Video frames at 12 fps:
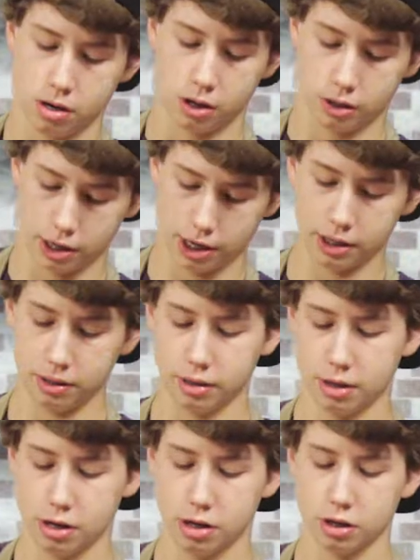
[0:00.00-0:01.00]
All right?
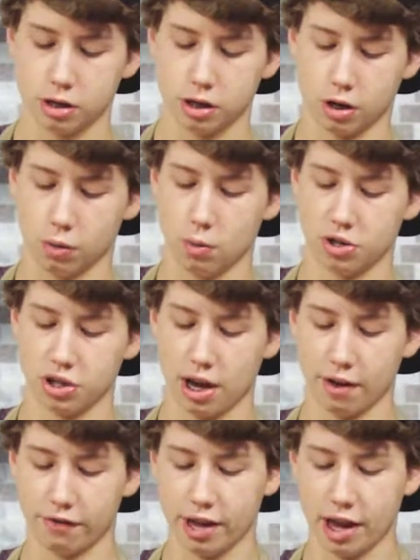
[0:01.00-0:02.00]
So once you
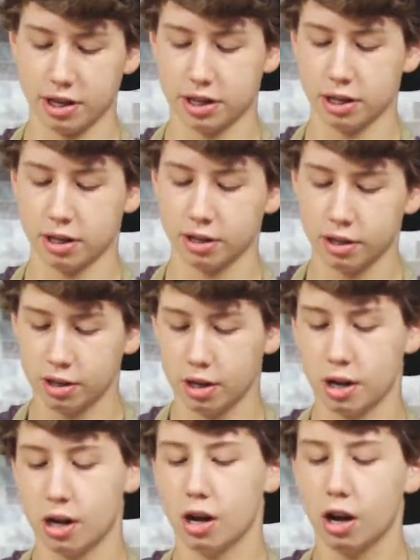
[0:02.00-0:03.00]
have that,
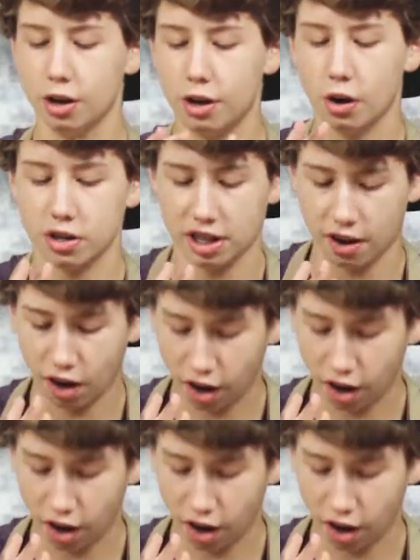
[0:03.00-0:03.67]
notice how